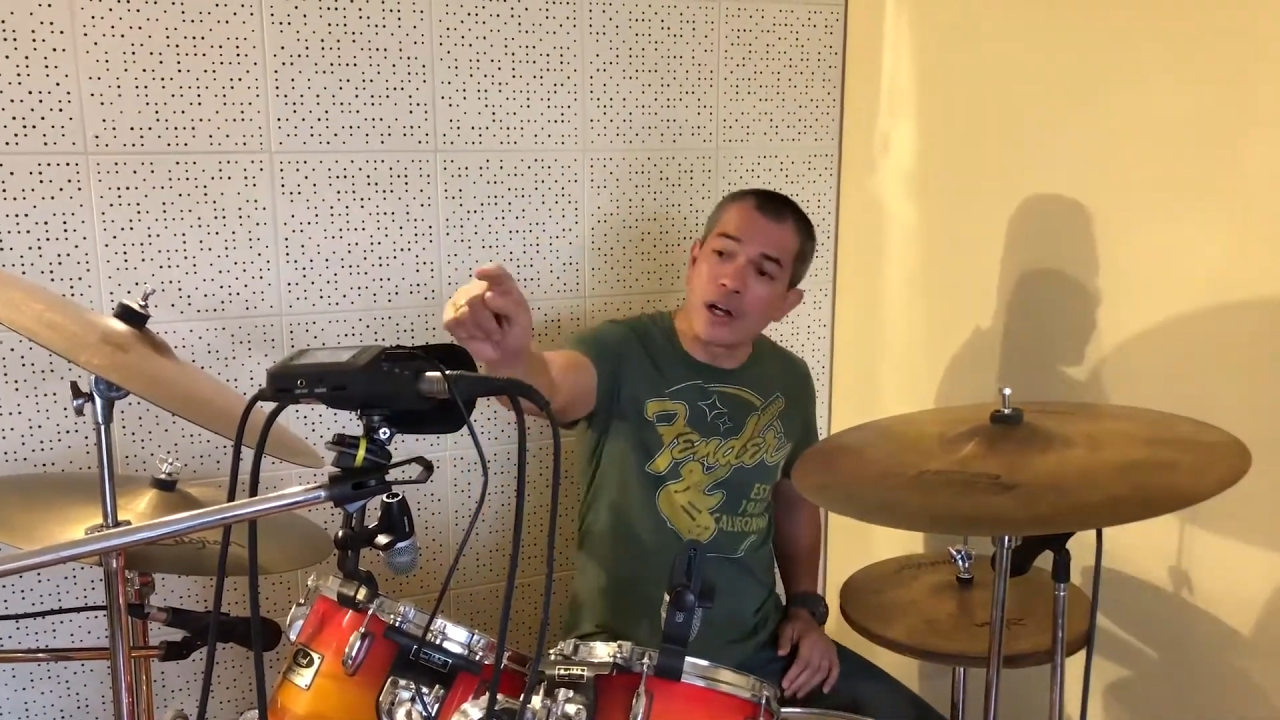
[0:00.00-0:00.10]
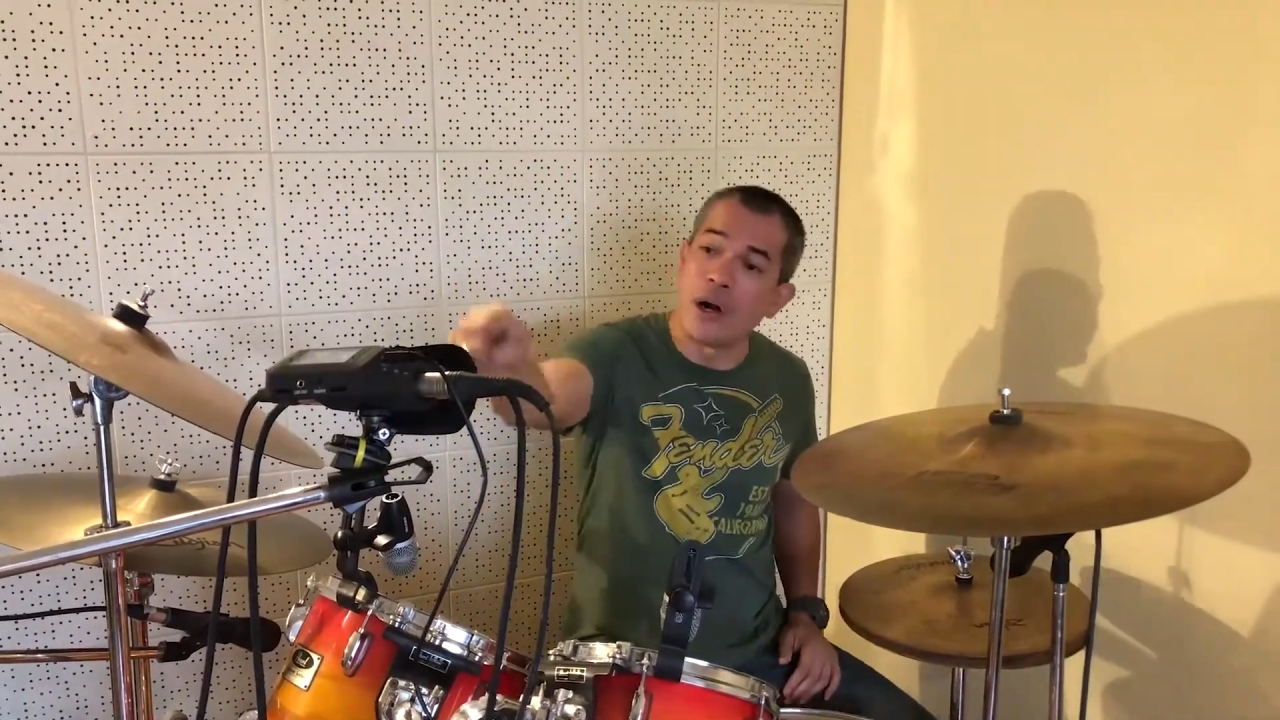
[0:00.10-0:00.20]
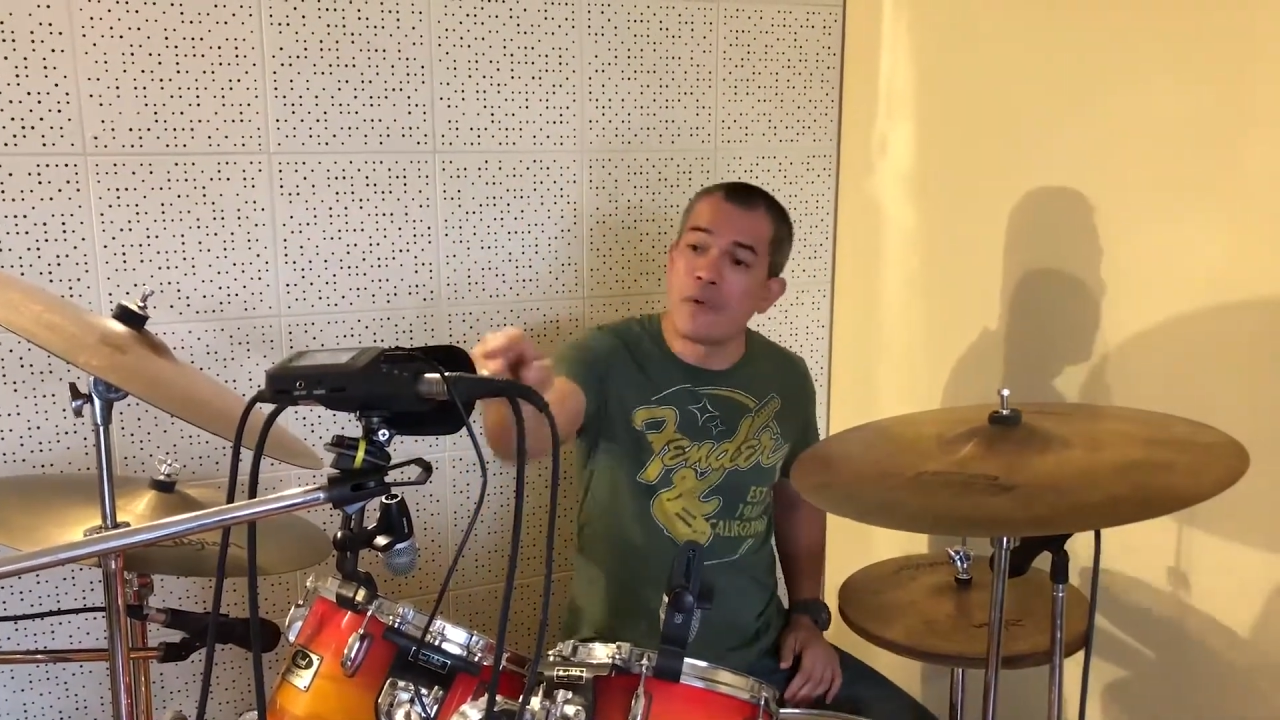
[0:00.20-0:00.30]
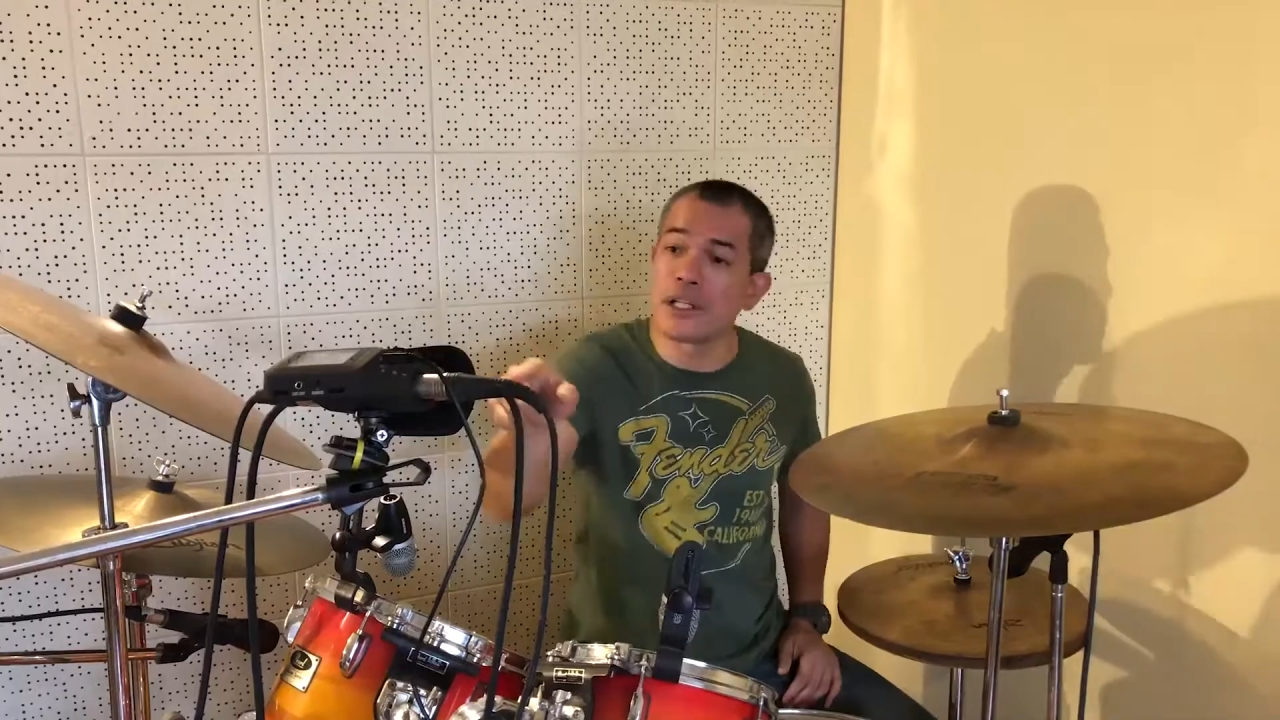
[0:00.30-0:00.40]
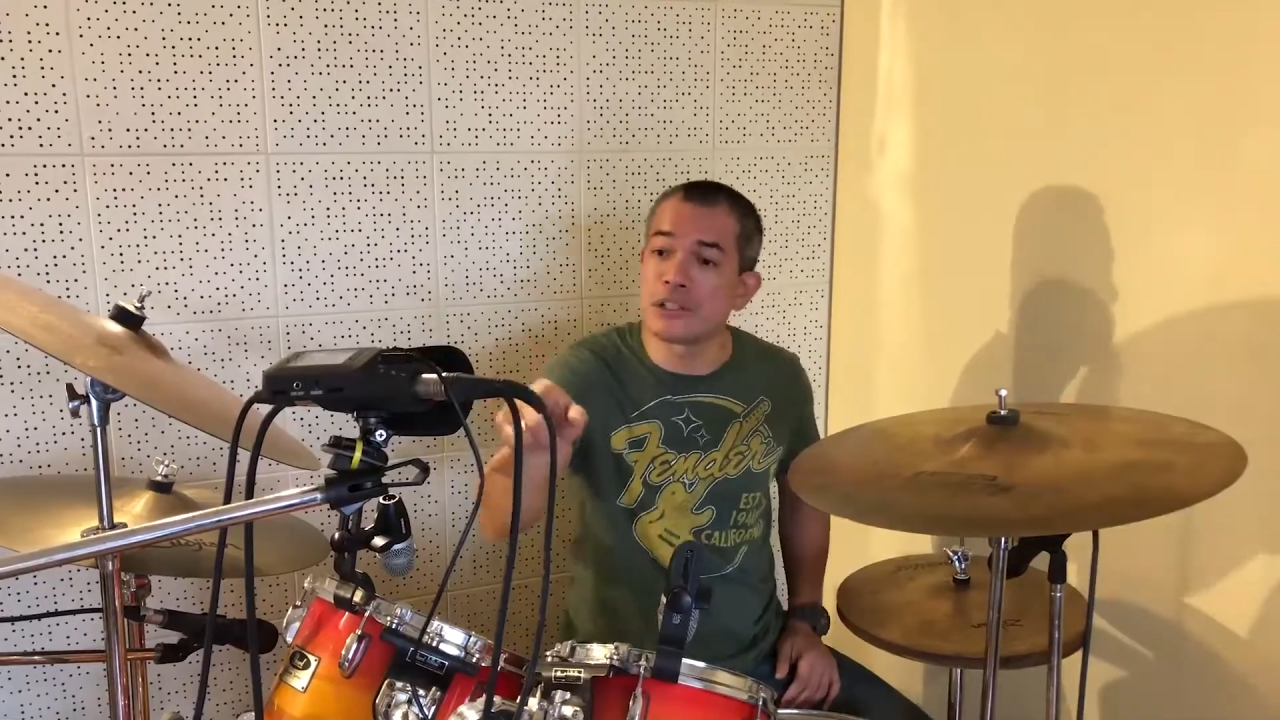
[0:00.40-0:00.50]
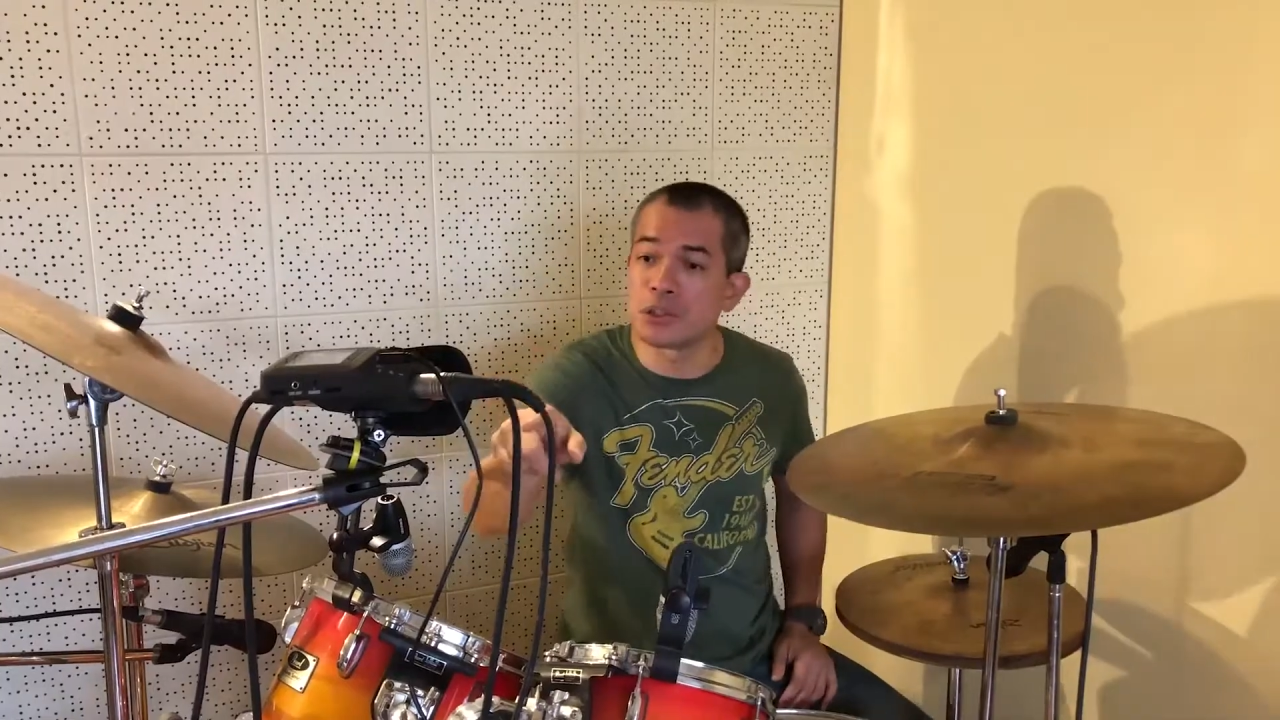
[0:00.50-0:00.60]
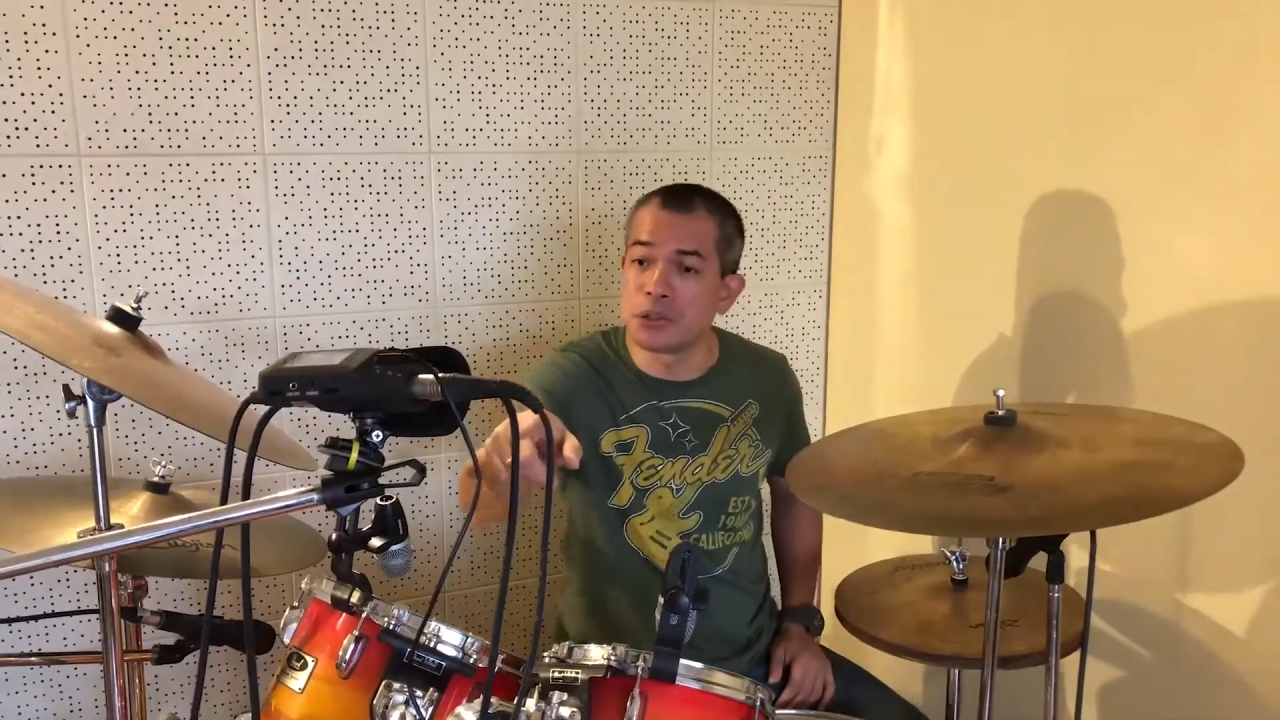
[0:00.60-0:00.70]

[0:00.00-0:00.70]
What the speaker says: going